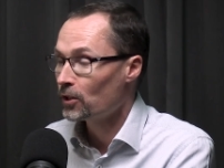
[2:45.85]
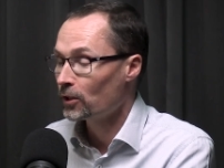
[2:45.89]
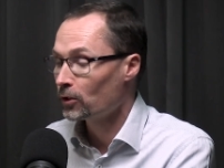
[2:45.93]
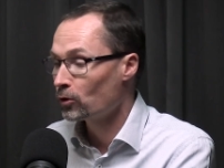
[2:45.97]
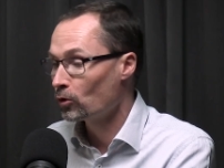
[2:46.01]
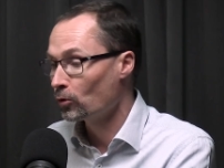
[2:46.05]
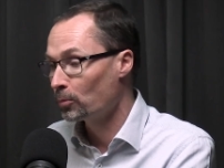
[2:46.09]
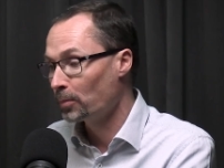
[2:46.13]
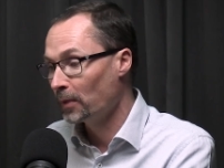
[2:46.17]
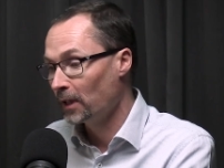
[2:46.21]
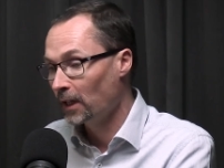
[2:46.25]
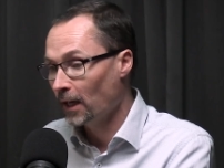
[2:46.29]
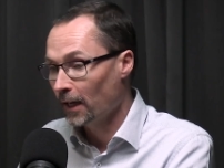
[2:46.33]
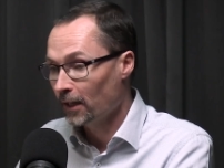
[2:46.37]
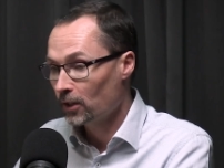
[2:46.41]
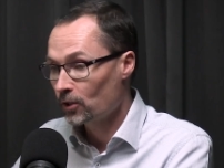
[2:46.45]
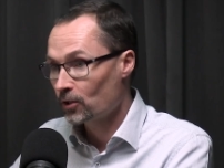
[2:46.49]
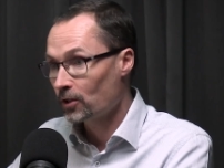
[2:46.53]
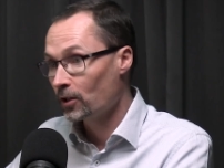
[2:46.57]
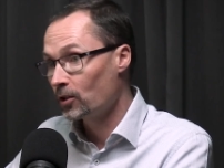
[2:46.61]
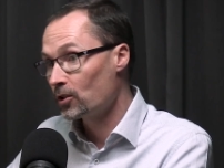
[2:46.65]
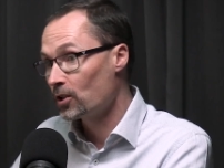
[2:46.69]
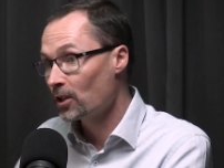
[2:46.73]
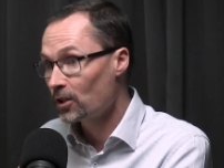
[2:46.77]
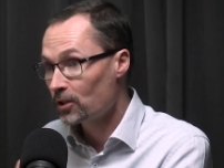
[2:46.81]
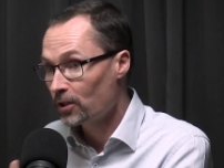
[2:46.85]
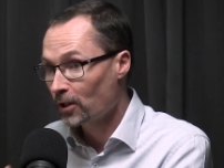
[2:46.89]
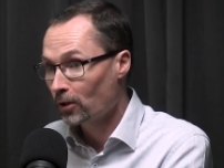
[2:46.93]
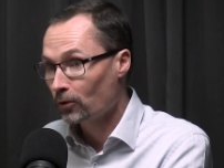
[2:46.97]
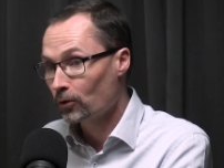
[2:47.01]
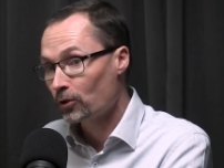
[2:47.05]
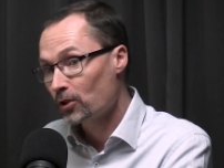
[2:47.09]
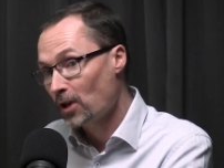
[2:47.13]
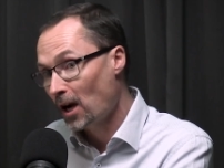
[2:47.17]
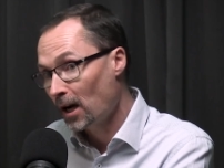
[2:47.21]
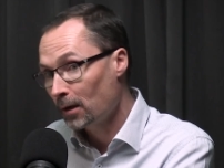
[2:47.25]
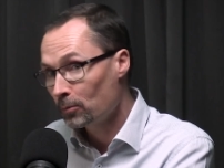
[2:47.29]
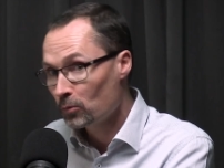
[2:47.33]
It could be like statistical
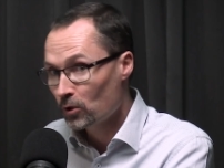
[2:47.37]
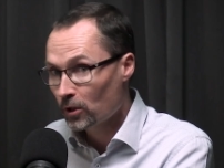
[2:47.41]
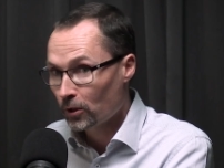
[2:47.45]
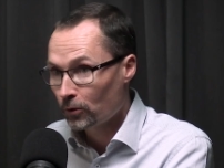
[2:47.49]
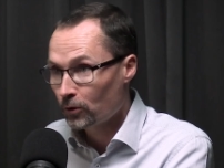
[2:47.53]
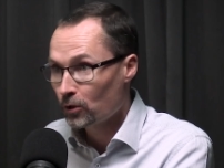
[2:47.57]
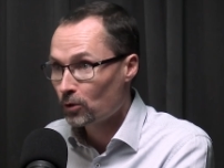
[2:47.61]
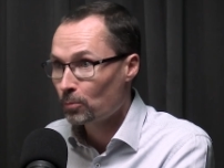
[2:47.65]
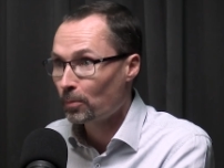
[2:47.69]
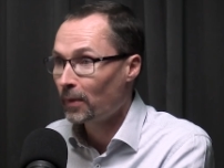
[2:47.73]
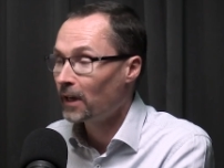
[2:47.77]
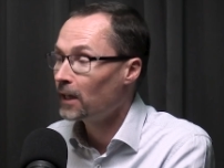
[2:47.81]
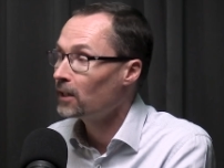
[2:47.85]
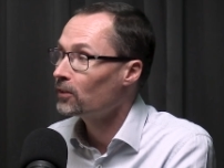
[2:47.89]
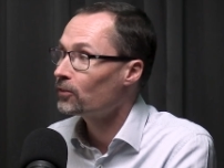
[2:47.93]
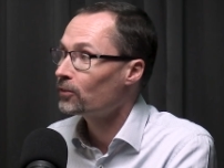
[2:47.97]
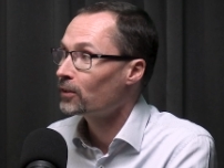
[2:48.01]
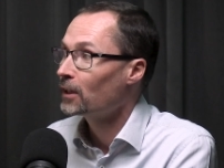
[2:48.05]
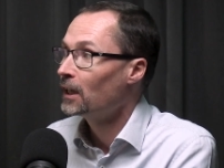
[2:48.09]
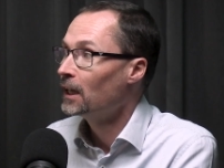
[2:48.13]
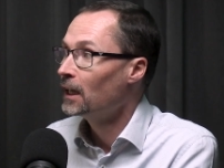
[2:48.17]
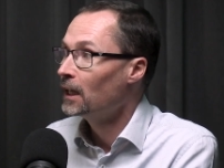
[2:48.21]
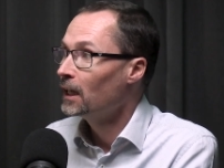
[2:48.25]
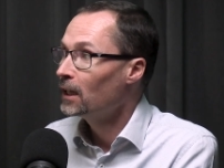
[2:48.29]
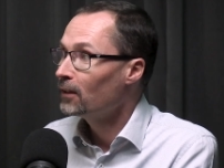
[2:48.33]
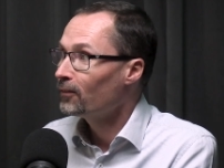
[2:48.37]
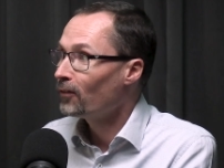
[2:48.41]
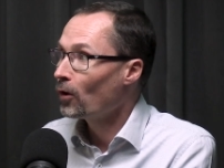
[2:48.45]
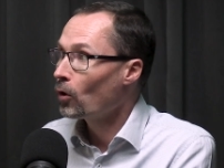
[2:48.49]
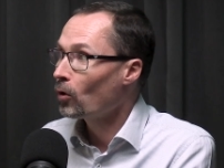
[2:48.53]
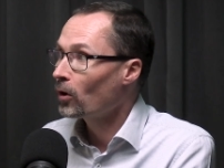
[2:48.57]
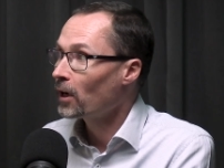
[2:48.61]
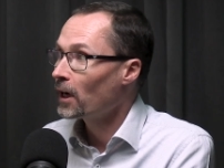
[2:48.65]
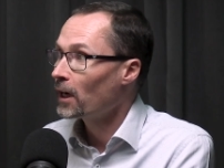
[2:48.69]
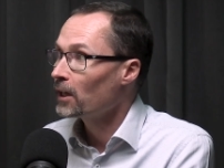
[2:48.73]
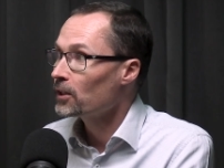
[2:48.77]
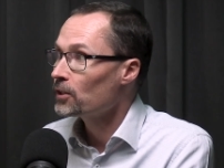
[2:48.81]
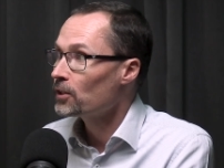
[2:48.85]
time series based
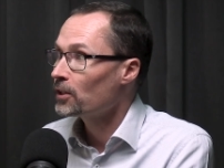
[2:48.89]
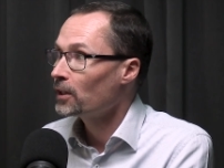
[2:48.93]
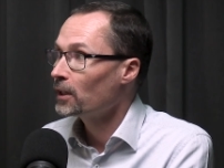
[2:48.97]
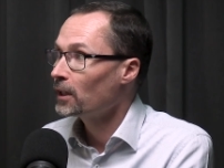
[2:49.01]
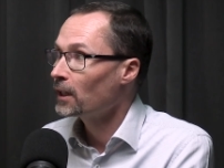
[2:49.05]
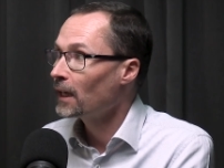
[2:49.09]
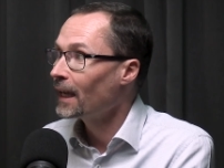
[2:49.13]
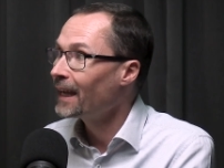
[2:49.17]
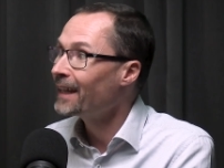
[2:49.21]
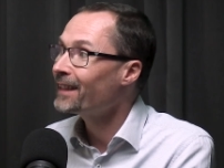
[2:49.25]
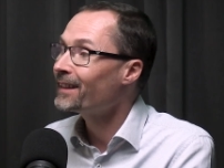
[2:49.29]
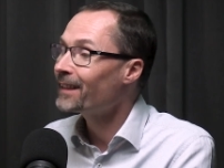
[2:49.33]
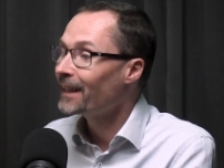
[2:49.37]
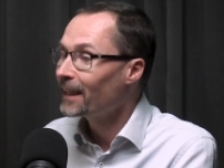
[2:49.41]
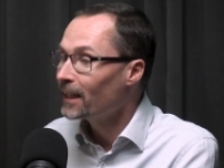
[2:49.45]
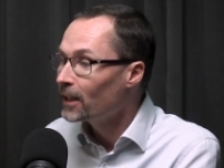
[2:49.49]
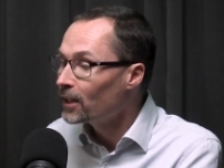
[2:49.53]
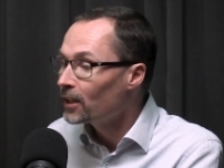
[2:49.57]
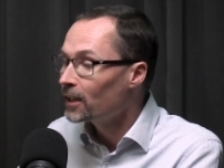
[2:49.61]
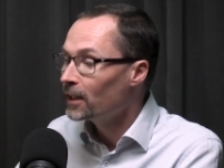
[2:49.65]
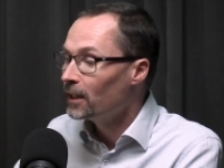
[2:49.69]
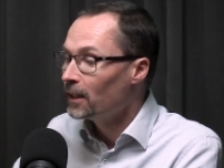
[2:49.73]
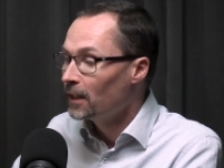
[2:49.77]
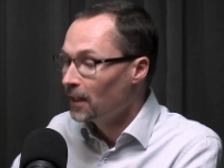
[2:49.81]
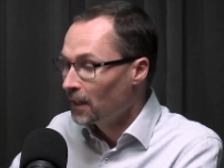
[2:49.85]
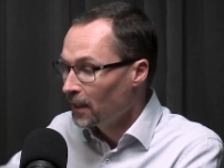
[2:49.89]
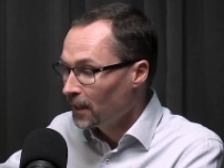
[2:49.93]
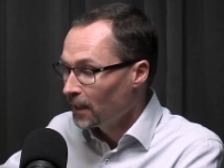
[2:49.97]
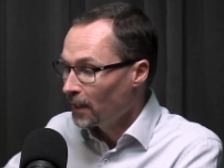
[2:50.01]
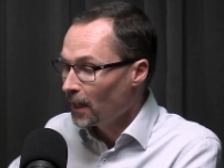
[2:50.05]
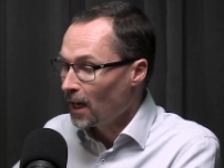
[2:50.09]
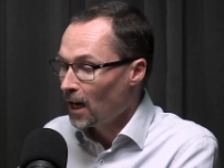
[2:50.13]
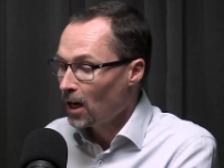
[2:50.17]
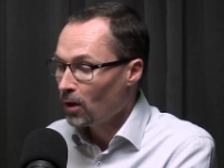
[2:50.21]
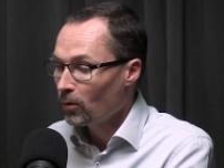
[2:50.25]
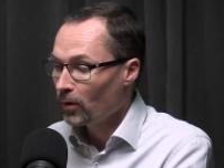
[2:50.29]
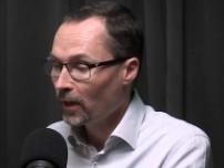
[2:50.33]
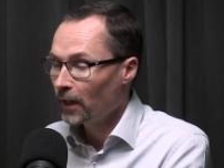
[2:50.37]
forecasting, and then the
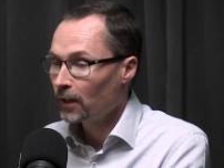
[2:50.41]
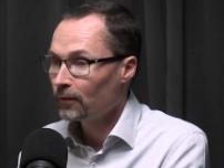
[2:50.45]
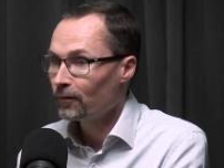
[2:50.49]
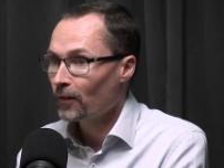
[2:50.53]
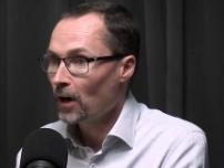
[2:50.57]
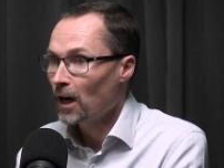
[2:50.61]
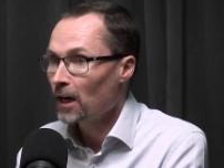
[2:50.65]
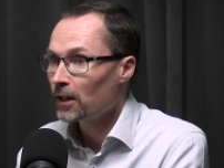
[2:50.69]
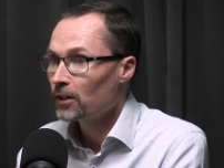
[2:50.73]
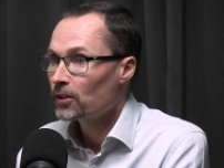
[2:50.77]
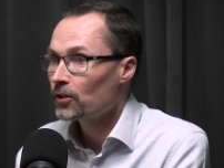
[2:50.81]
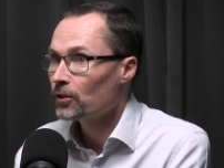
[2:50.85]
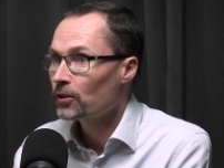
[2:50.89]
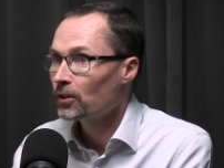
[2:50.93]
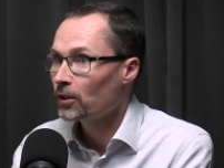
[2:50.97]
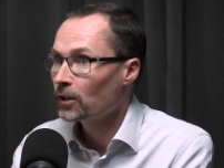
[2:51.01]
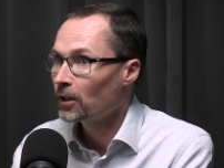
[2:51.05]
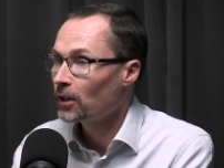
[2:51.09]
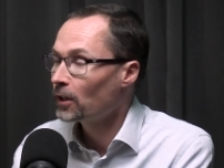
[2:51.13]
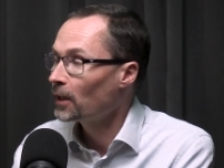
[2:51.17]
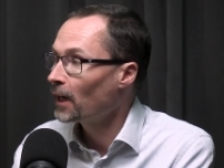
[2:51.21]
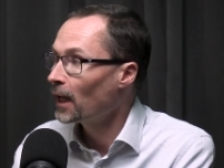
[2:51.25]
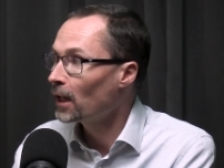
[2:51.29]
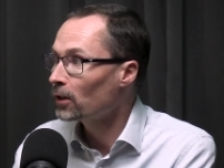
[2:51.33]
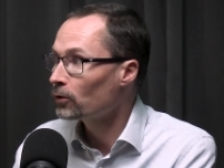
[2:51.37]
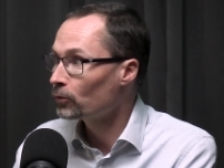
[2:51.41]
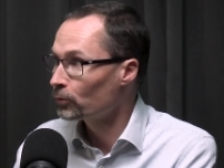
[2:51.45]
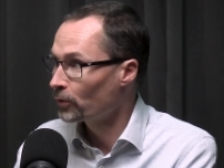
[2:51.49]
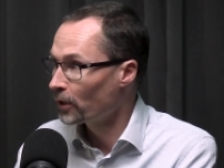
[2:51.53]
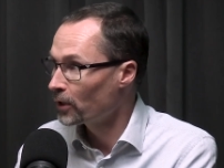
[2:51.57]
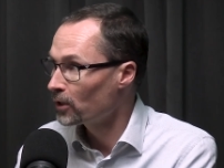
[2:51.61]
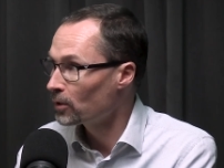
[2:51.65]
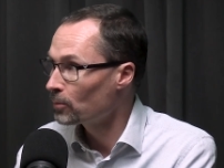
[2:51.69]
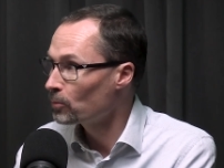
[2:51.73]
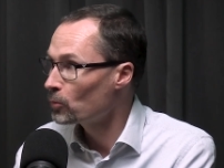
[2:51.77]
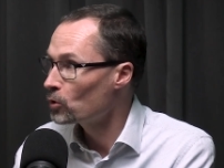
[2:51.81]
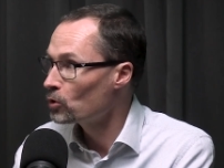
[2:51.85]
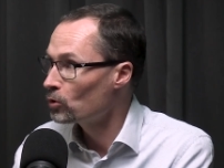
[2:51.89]
now advanced
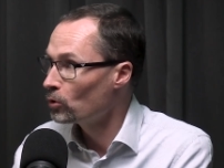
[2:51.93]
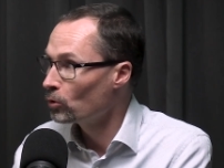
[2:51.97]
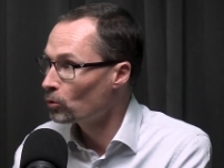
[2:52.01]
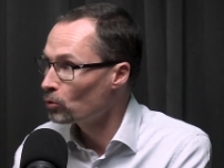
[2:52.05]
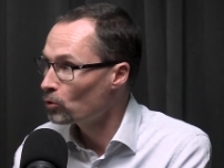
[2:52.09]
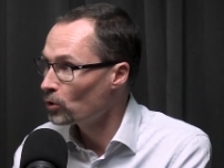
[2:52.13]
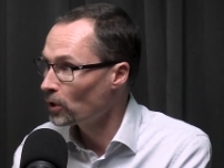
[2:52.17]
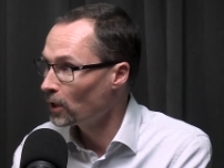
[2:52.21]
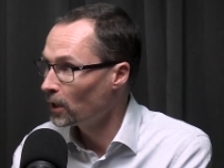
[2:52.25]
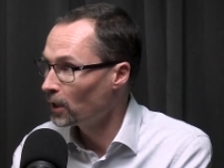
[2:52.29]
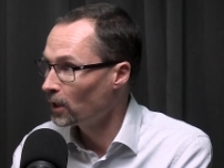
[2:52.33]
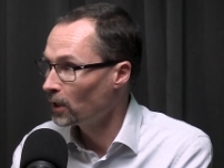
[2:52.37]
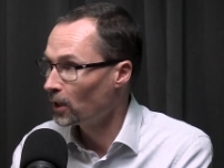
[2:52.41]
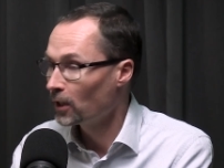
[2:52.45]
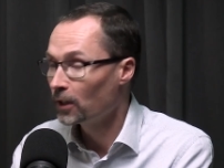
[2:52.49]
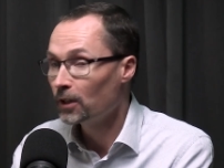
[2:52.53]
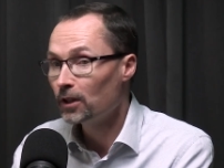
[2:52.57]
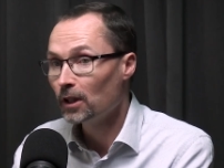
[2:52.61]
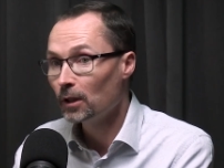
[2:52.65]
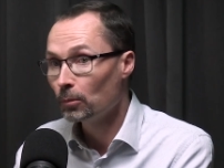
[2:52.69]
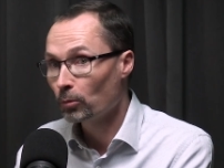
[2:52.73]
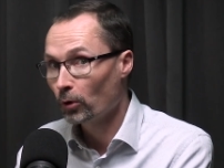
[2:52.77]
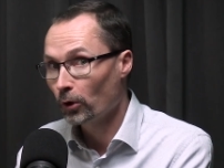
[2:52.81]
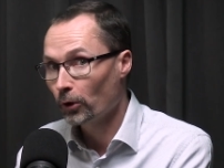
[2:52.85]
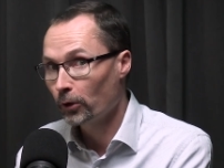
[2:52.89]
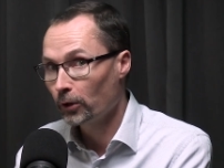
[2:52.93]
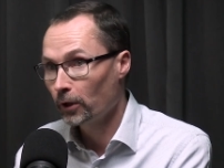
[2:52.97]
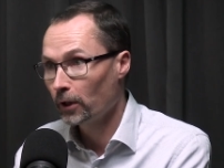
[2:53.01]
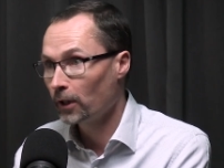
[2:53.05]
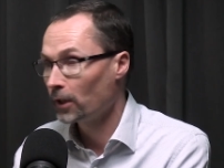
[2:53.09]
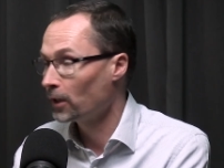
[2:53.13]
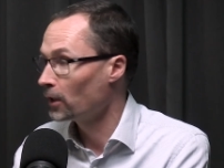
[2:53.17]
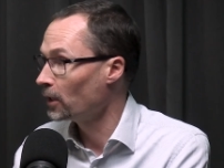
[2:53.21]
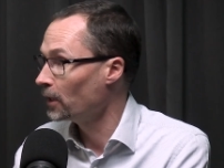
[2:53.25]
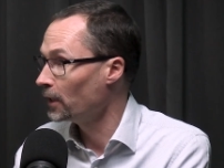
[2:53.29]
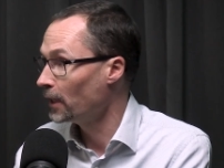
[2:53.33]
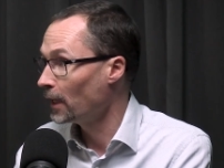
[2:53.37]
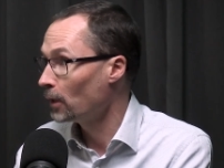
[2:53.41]
algorithms using deep
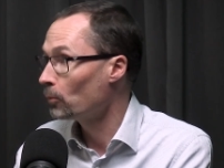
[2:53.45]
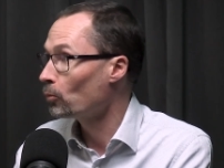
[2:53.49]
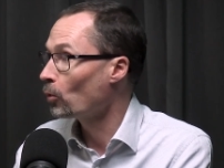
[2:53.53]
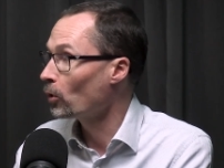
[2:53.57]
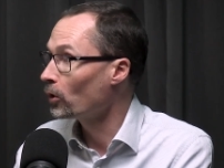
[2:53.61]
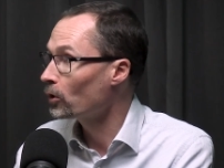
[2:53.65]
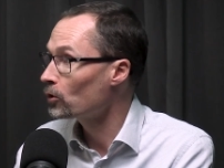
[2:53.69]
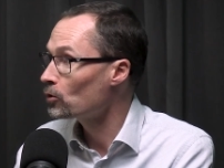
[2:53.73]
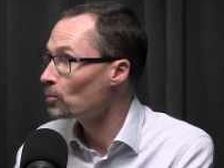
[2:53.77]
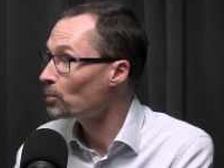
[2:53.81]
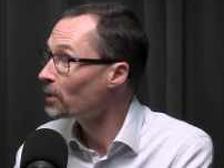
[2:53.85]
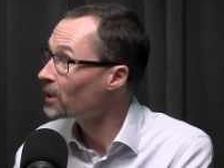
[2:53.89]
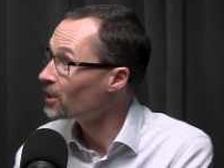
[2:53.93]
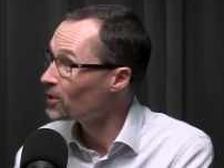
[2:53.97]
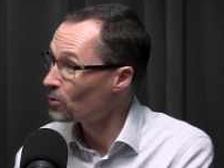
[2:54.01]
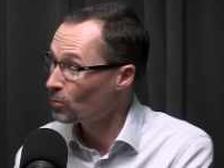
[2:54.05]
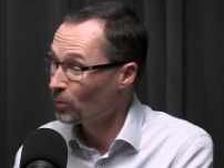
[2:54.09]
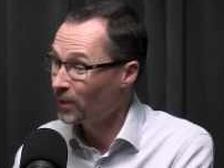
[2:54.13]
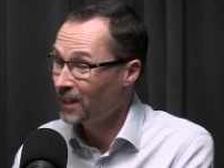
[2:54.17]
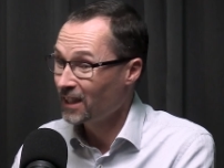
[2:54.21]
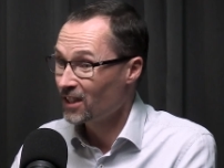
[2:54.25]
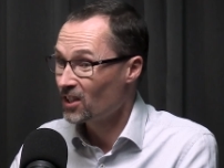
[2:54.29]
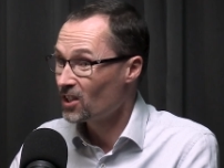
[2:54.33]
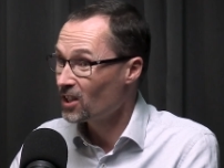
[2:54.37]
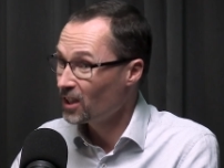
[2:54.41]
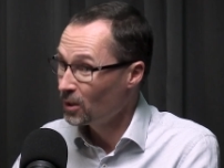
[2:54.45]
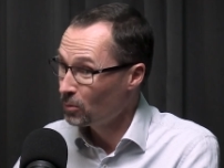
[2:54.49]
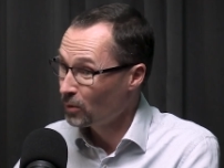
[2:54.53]
learning networks, because we can